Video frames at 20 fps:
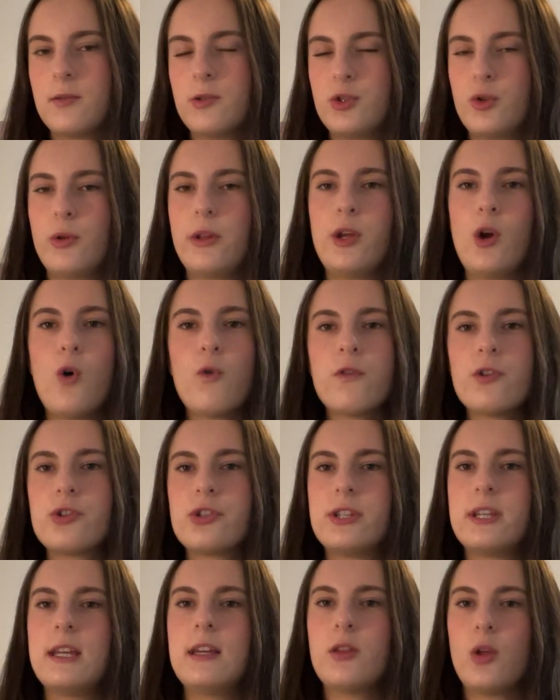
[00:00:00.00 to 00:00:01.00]
So they
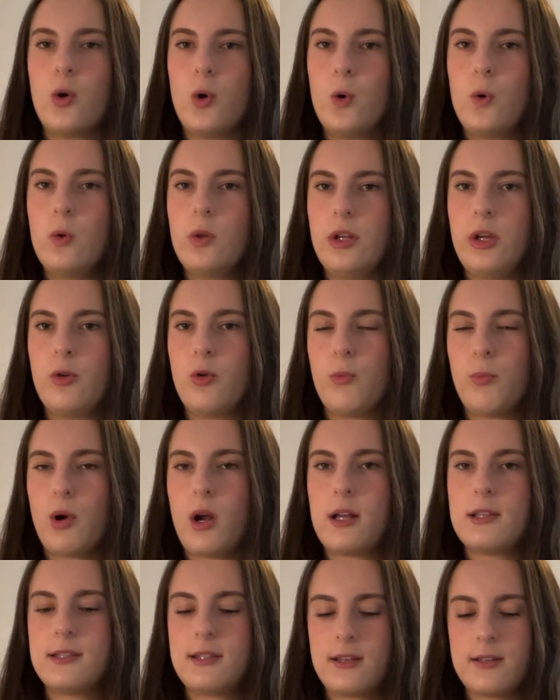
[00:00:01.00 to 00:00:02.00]
oversee the whole legal
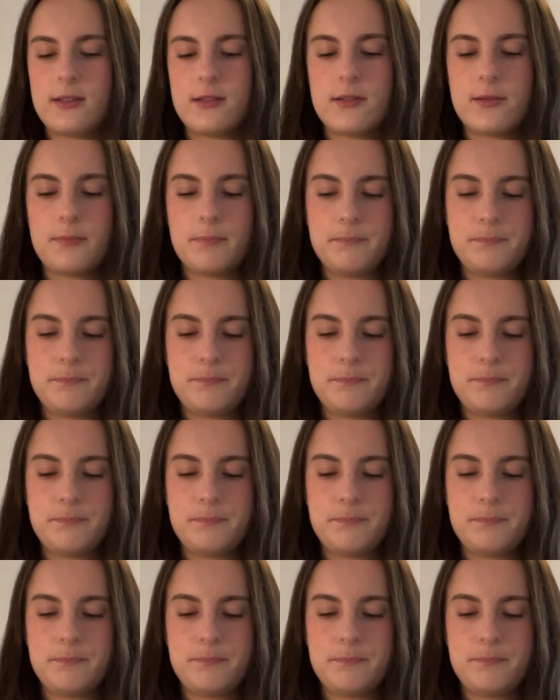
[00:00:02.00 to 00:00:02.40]
process.